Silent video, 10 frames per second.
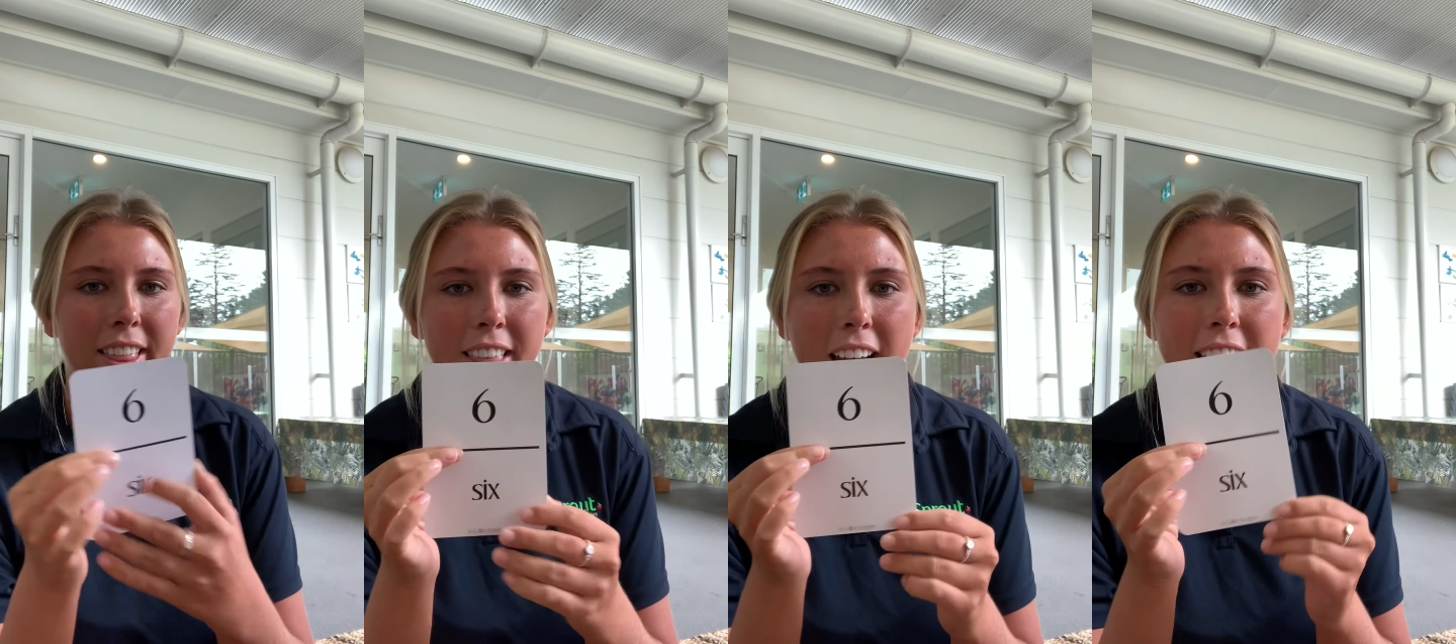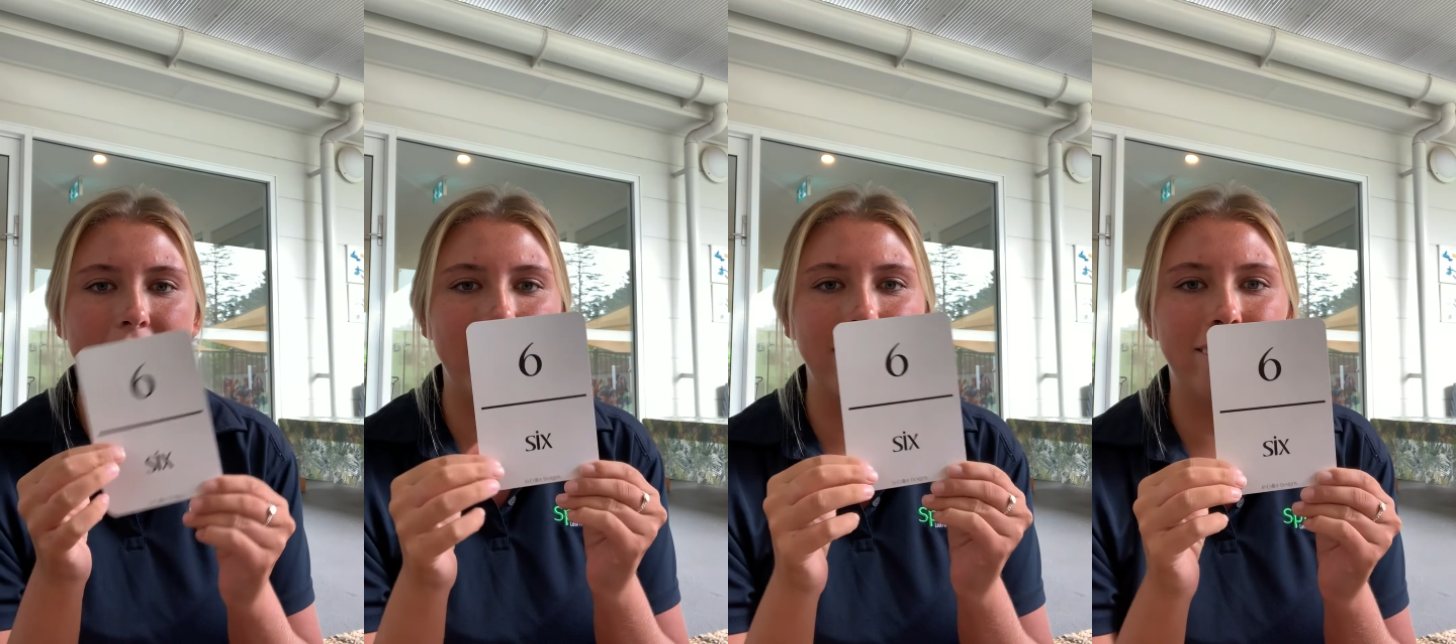That
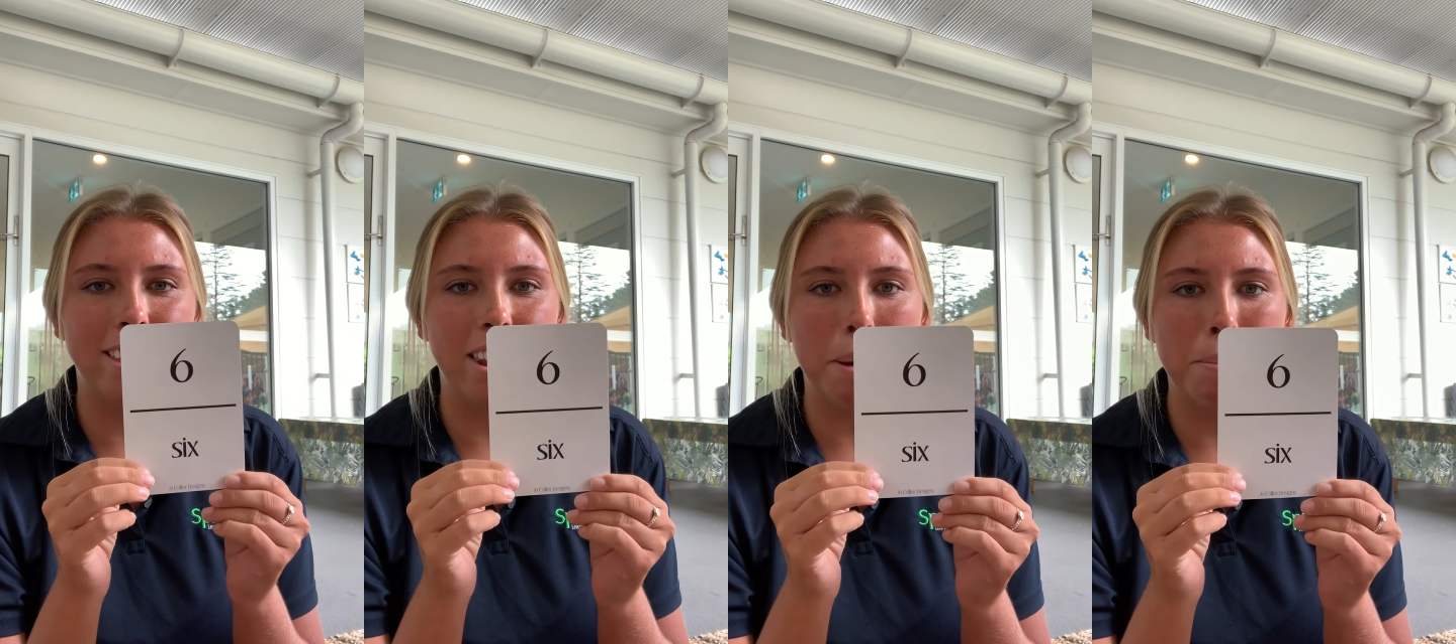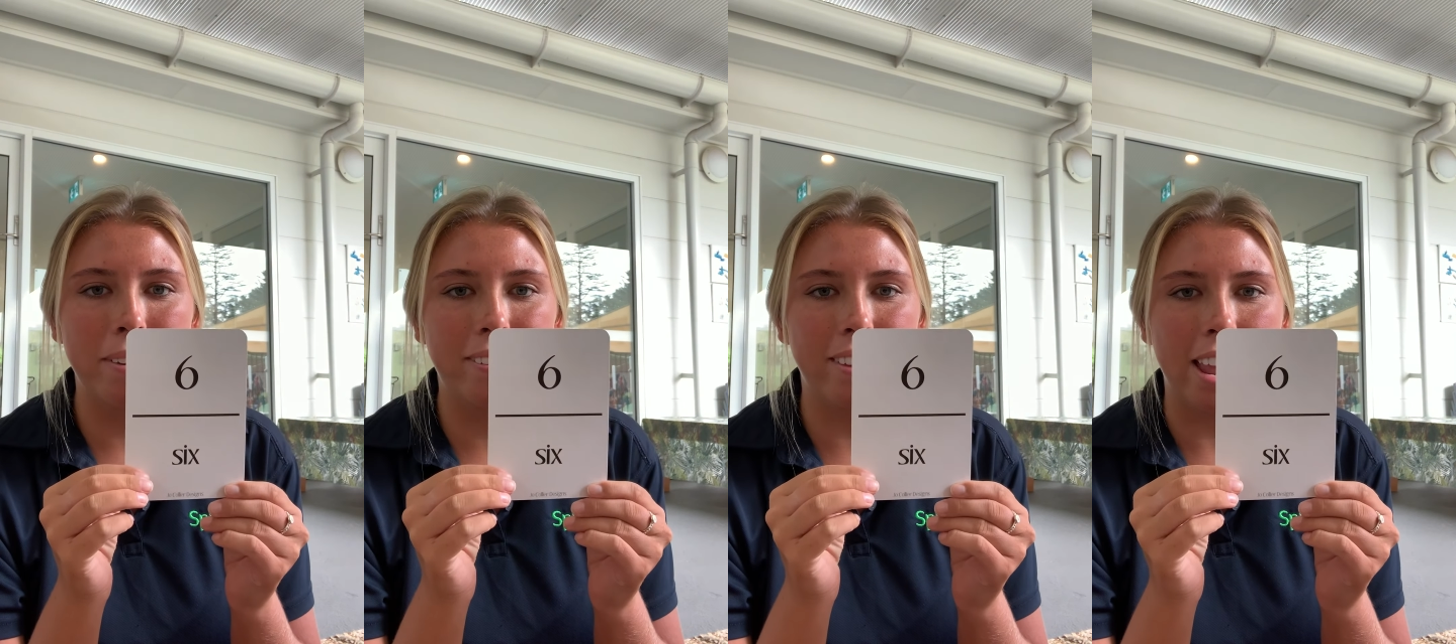is the number
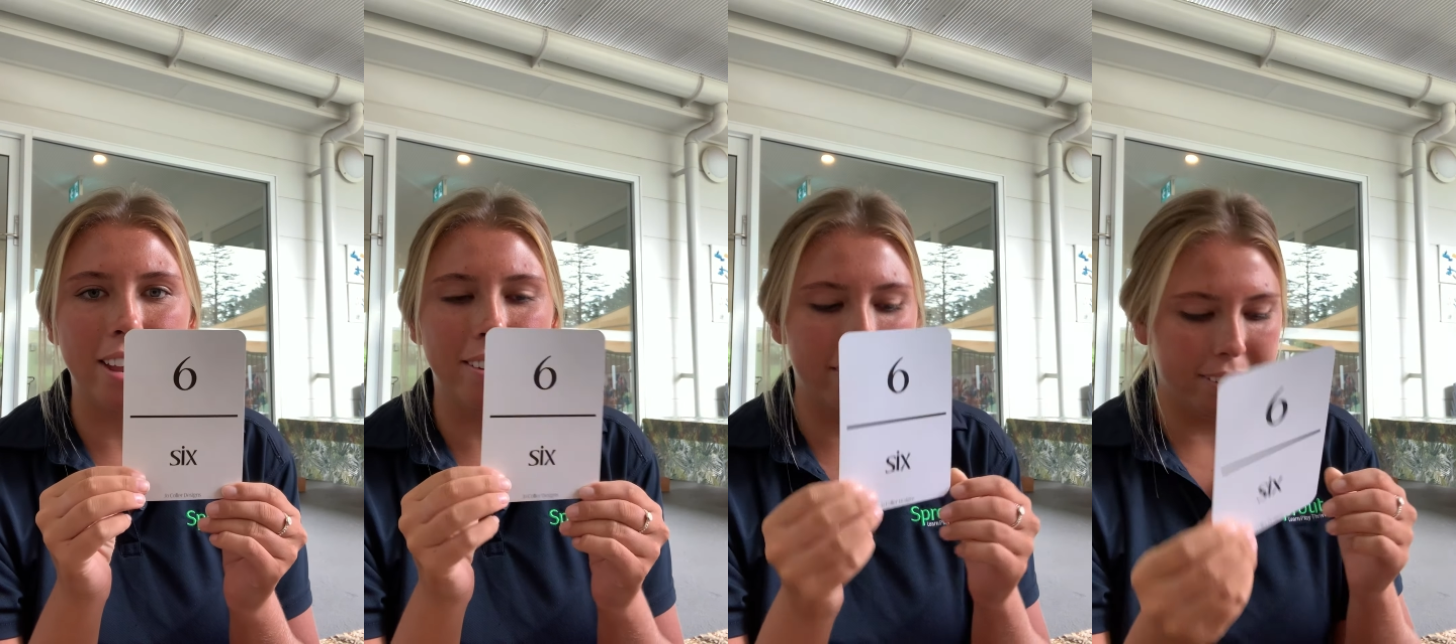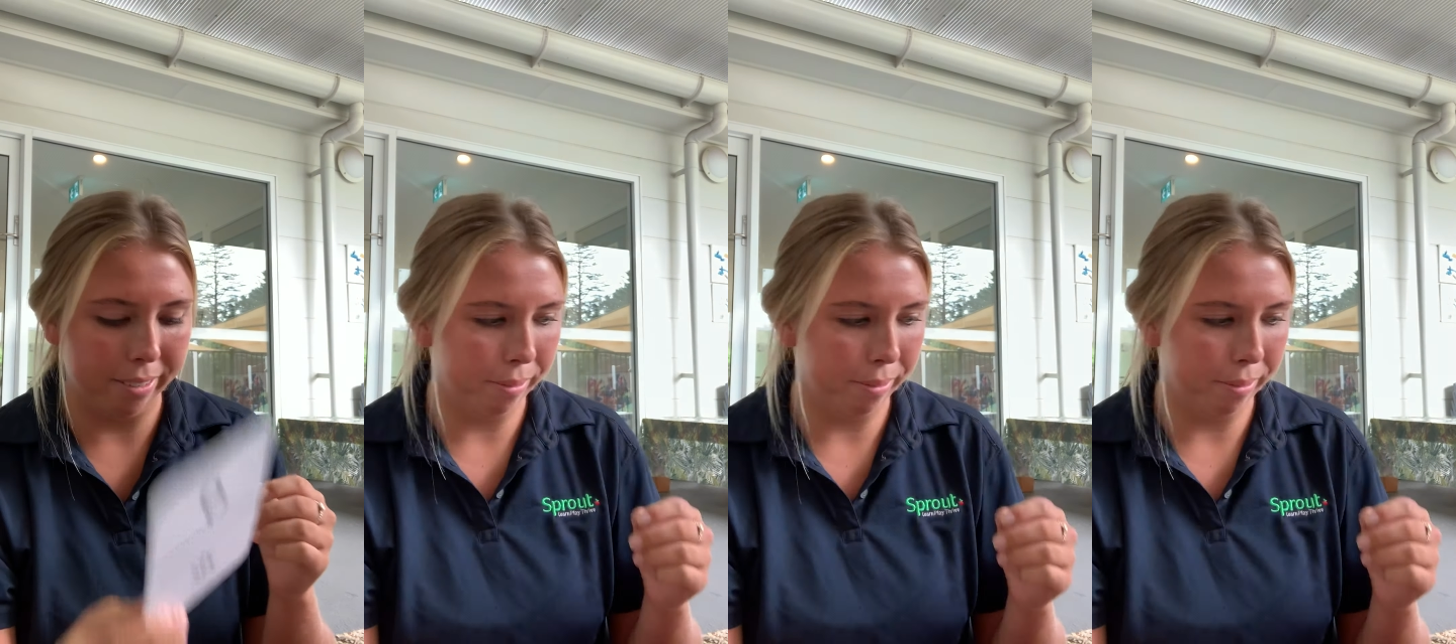6.